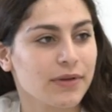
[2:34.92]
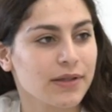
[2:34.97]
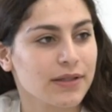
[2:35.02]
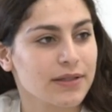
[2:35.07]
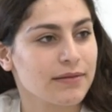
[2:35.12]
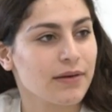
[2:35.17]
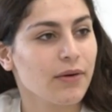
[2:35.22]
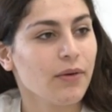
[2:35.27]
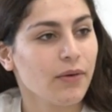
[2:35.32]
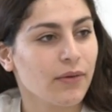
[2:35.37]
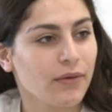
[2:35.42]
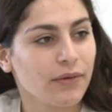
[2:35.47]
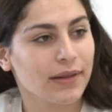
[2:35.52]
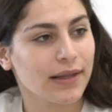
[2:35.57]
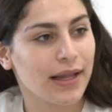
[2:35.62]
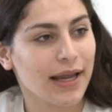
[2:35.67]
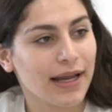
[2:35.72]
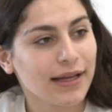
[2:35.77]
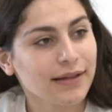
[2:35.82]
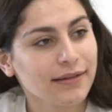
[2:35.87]
want the whole
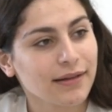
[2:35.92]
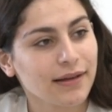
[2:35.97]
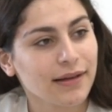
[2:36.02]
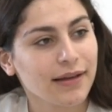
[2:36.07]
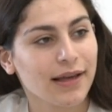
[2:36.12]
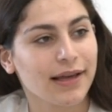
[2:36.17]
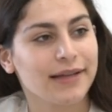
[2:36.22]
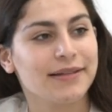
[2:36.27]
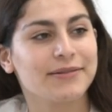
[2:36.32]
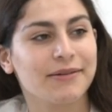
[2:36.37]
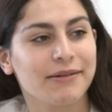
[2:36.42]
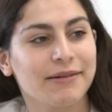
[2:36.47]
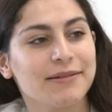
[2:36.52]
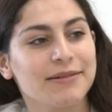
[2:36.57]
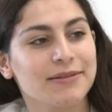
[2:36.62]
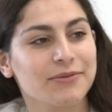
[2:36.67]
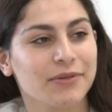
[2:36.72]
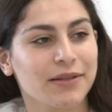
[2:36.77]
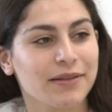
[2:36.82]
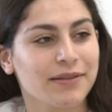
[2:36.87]
land, and
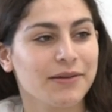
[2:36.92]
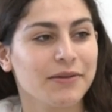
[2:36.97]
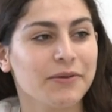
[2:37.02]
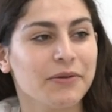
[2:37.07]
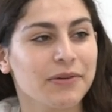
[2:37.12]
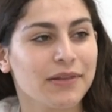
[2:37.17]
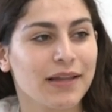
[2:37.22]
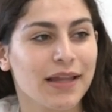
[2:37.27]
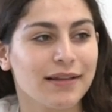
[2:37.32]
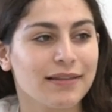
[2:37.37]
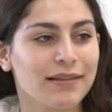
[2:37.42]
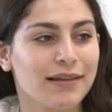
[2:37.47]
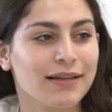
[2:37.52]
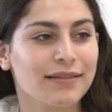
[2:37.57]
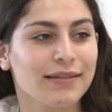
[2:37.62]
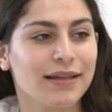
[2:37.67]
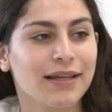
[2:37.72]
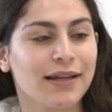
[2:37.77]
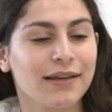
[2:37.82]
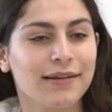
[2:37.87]
Israelis want the whole land.
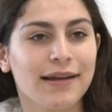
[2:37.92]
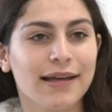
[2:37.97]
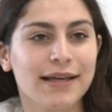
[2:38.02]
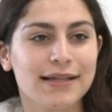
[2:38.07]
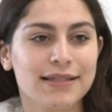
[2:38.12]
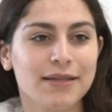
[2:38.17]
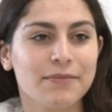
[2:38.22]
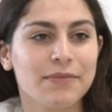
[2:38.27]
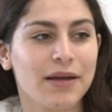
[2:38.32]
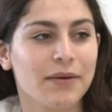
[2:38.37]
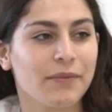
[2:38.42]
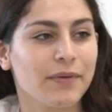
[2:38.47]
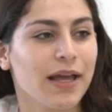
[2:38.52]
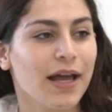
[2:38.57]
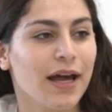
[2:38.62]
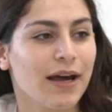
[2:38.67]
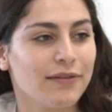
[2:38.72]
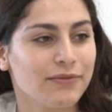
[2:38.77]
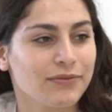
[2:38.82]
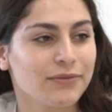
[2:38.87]
Like, they cannot accept that we
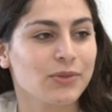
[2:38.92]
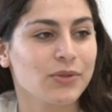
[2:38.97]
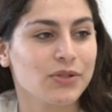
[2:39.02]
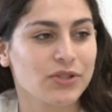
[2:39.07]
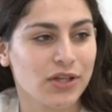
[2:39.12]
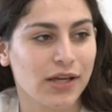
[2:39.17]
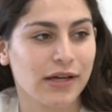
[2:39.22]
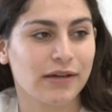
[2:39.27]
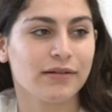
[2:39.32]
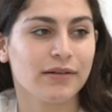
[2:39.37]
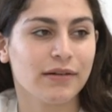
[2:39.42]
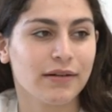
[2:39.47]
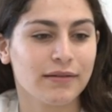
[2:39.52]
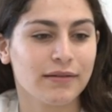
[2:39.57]
have to share